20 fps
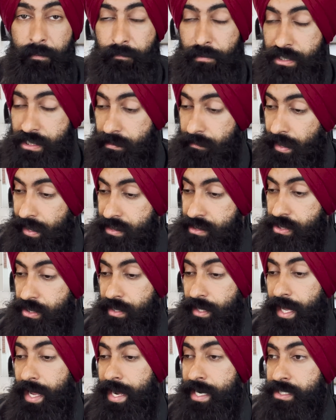put some extra
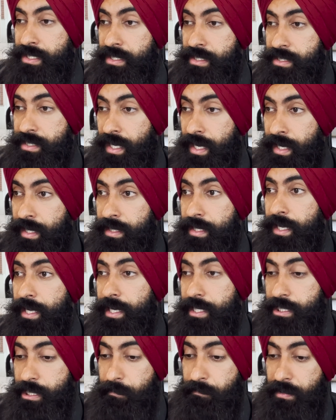cash aside
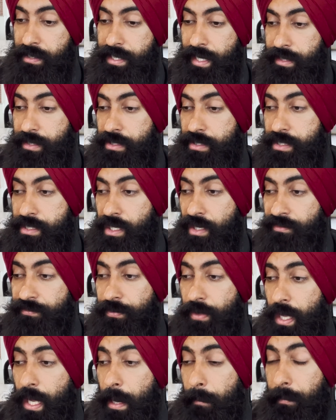to protect yourself,